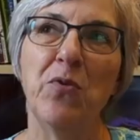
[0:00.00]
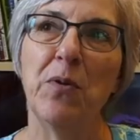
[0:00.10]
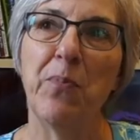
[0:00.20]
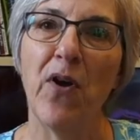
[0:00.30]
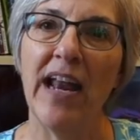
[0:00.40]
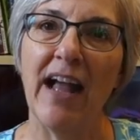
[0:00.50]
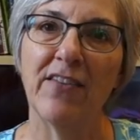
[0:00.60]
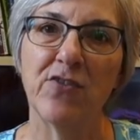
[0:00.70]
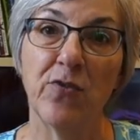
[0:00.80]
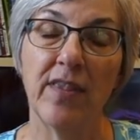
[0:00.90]
would point out
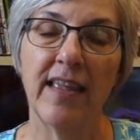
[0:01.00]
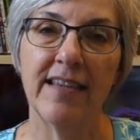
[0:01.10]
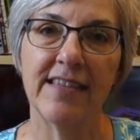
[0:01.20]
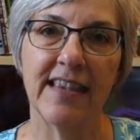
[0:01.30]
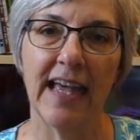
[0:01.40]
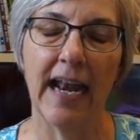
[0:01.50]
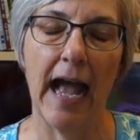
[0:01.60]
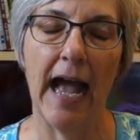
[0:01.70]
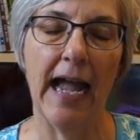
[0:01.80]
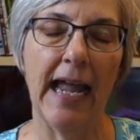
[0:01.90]
certain things that
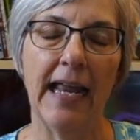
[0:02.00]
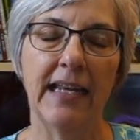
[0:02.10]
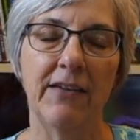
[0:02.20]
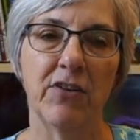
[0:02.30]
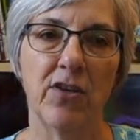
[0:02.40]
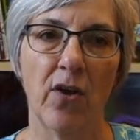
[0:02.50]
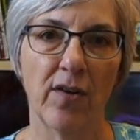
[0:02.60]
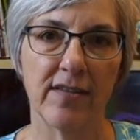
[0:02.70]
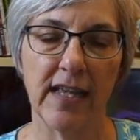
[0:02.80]
I hadn't even noticed.